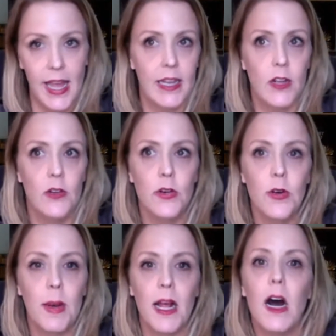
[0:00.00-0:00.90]
And you do
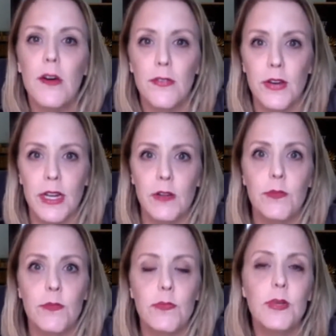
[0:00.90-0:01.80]
it by offering
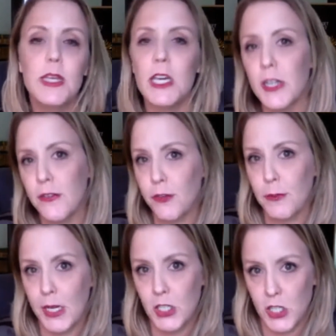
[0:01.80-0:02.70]
really good
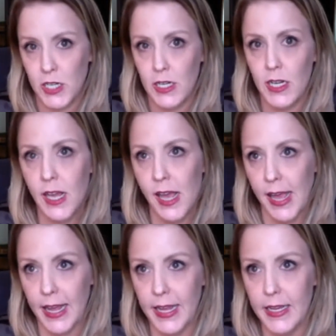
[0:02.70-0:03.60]
information
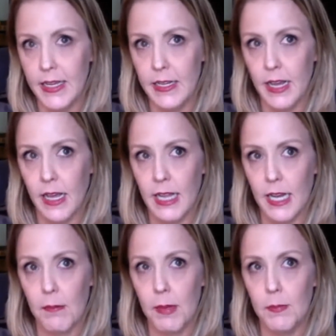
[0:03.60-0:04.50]
and
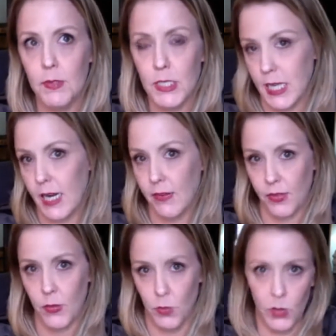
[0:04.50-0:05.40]
letting people decide
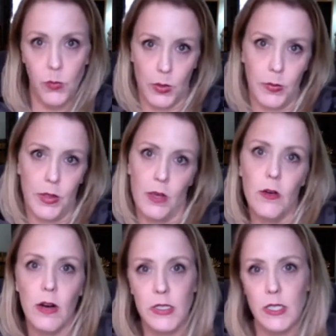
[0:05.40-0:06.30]
if they want to work with you.
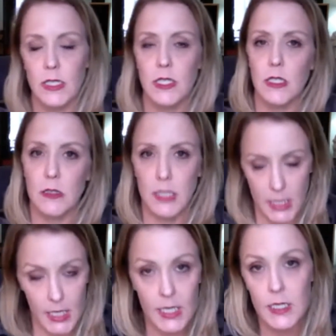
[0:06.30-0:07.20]
Obviously,
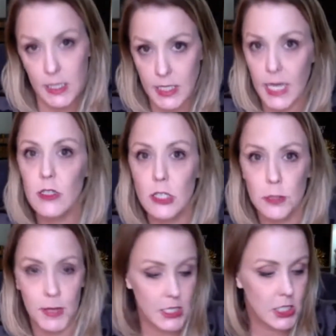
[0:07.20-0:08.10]
it is a
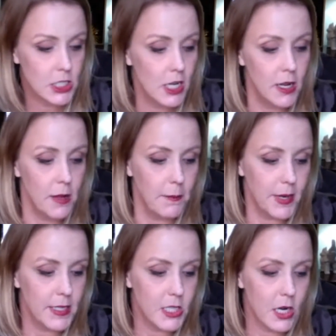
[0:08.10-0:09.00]
sales pitch,
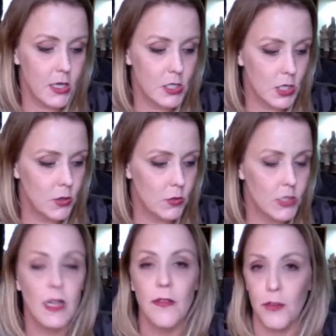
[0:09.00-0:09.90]
but it's also
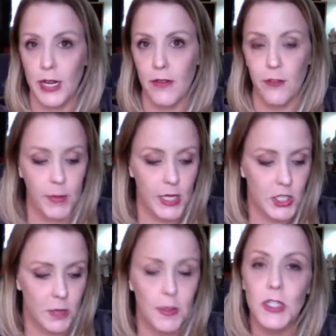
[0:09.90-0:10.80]
delivering
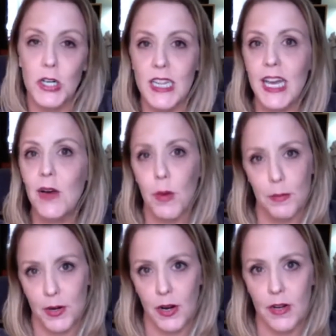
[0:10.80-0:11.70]
information. But during that
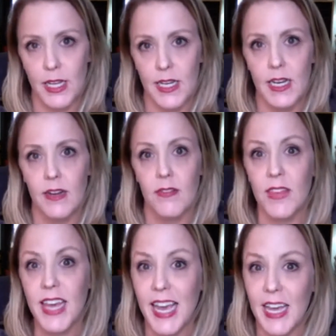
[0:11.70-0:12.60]
webinar, they need a
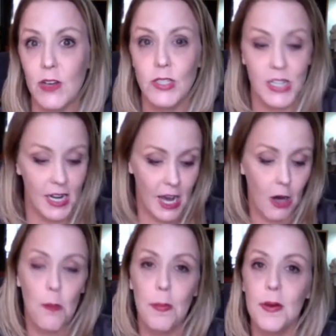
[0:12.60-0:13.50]
VA who's going to
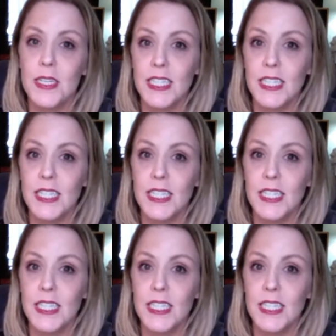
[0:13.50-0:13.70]
help